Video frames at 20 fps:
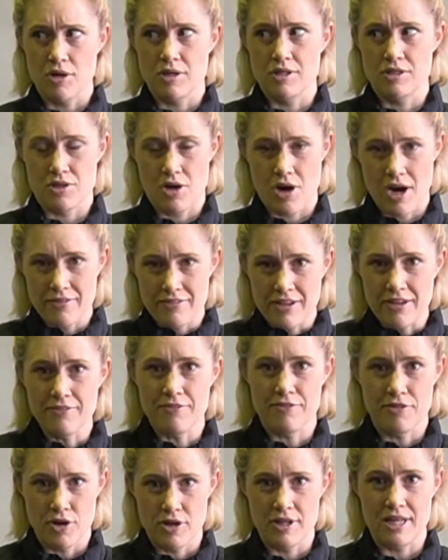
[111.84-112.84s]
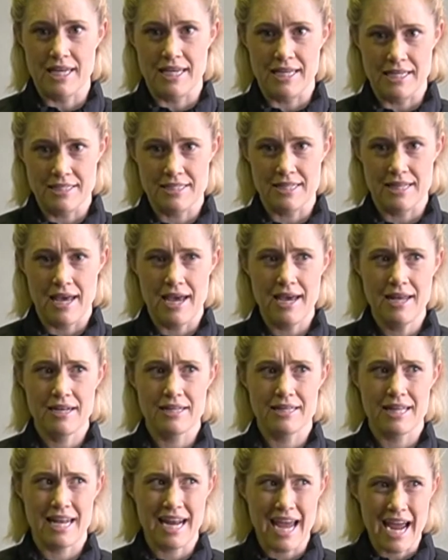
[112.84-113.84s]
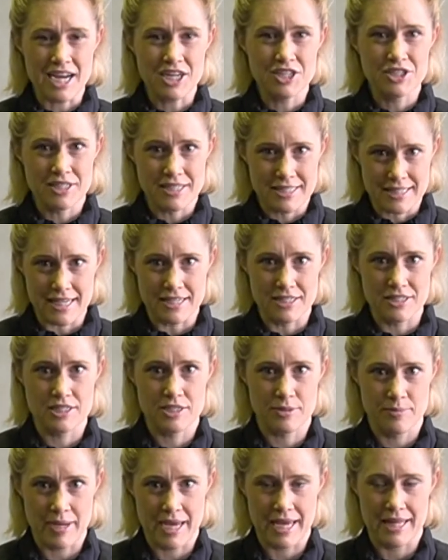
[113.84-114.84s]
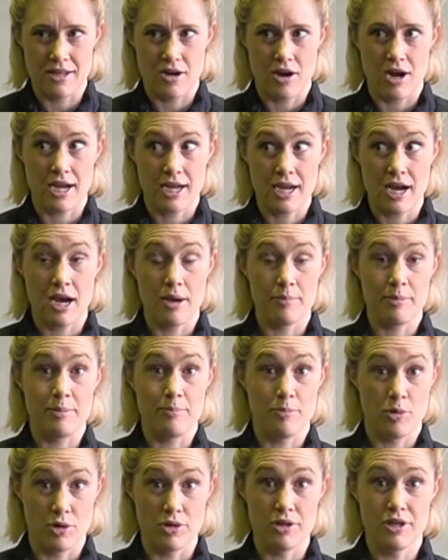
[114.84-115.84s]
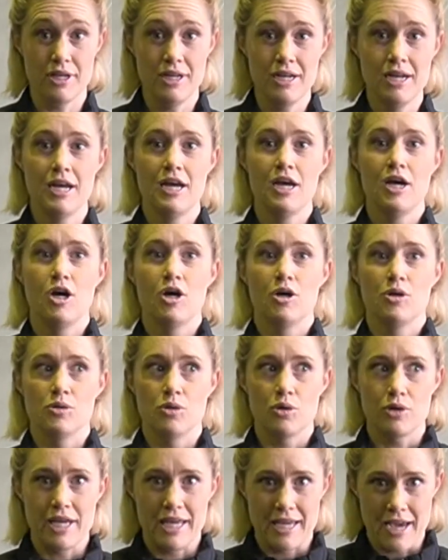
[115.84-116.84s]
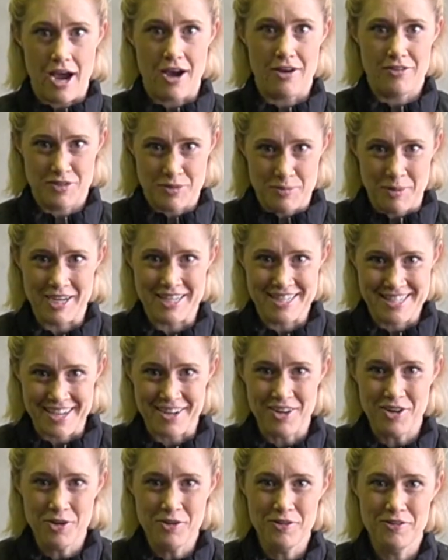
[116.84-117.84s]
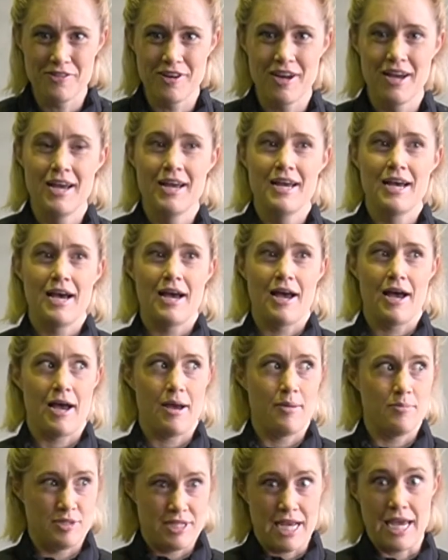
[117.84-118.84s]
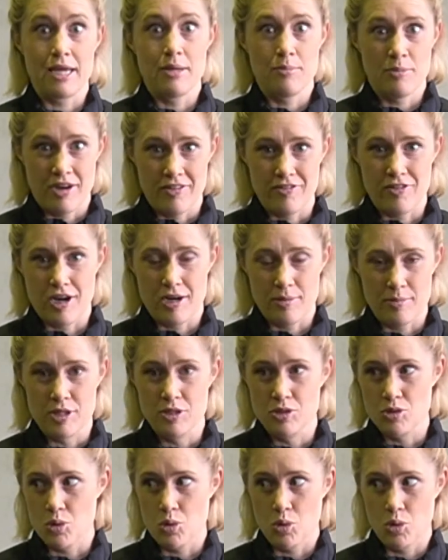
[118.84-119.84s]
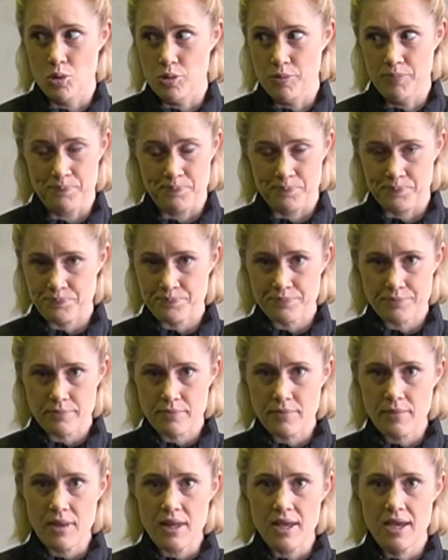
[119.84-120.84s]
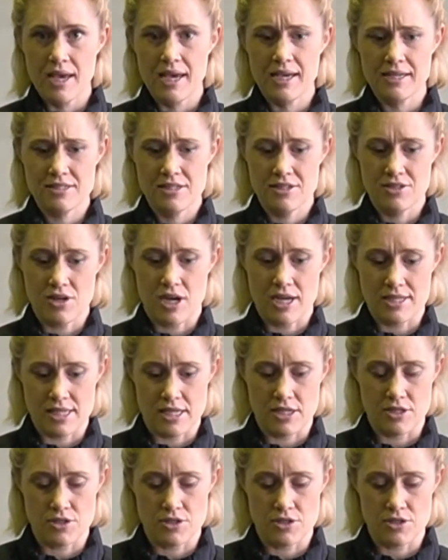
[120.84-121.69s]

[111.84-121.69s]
Diving further into that actually says to me that I can't be bothered looking after myself, taking my vitamins or exercising.